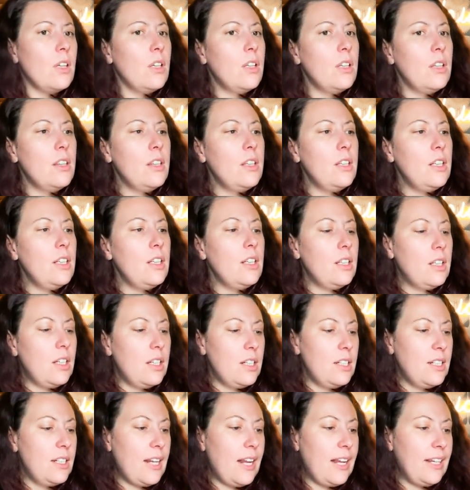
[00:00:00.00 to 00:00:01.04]
The
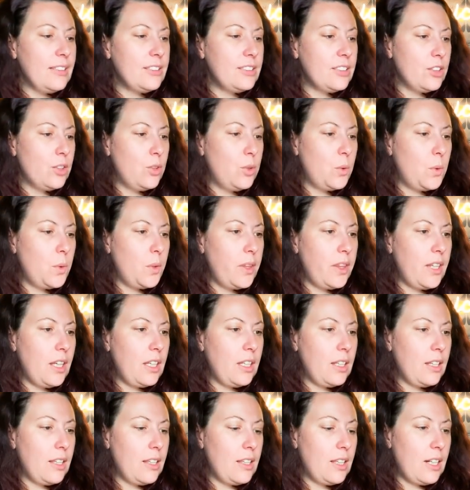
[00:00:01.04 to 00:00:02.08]
next cool thing
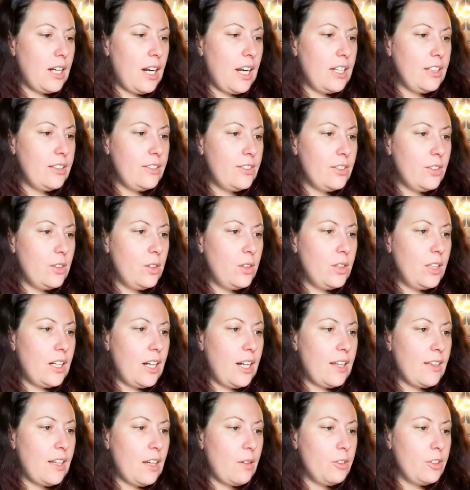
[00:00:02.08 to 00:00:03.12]
that I sold that I
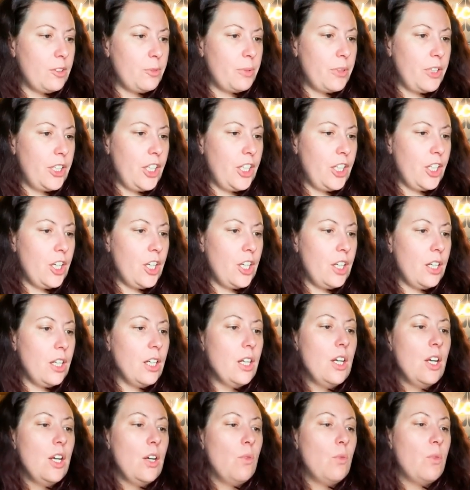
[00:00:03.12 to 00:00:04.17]
thought was pretty good
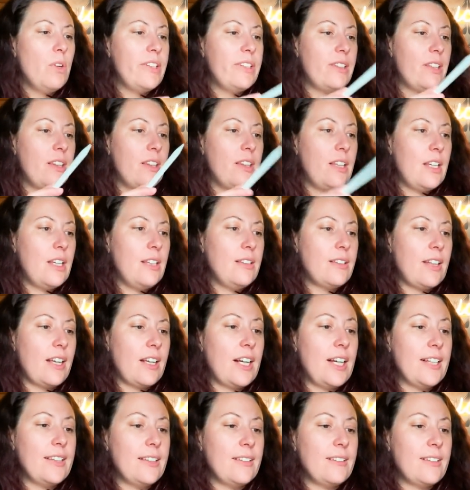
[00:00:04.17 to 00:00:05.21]
was this. I
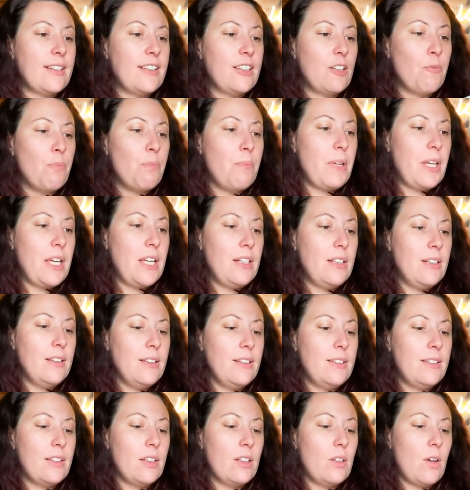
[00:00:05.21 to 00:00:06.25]
got this at the bin.
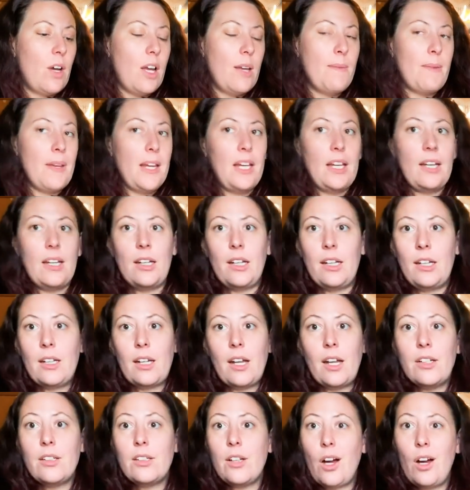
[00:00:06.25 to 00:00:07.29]
So I paid
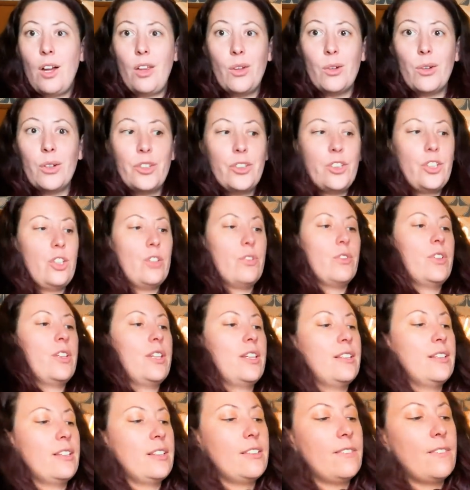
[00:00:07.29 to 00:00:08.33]
$1 or $2 for
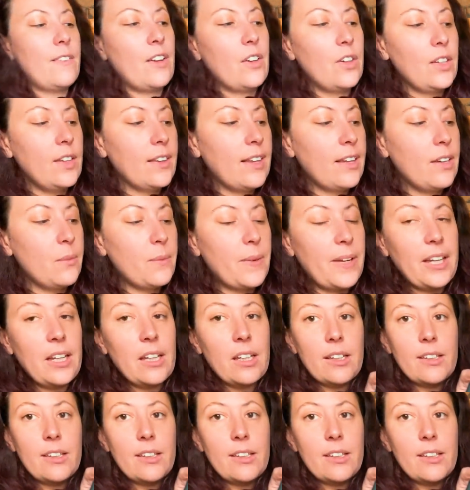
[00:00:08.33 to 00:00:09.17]
this. It's very lightweight.